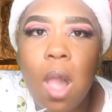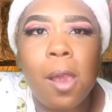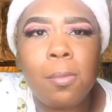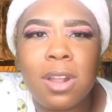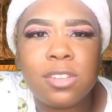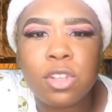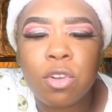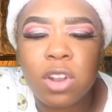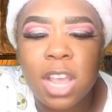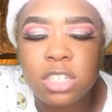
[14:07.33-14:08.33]
But I'm so
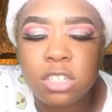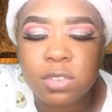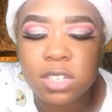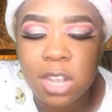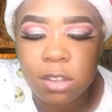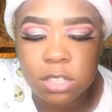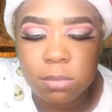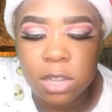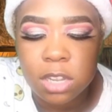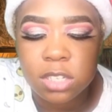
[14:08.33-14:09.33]
glad she reached out to
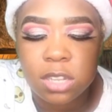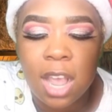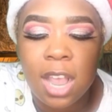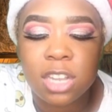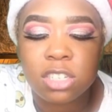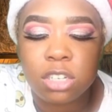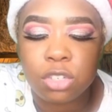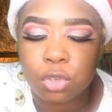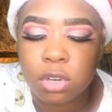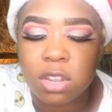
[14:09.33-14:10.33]
me because I actually
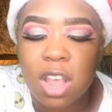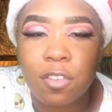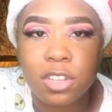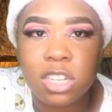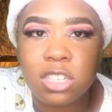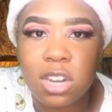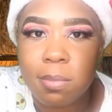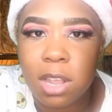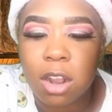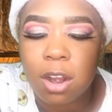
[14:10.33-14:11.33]
enjoyed the conversation that
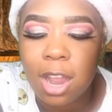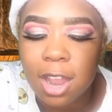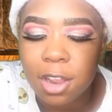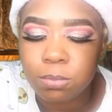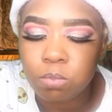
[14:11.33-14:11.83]
me and her had.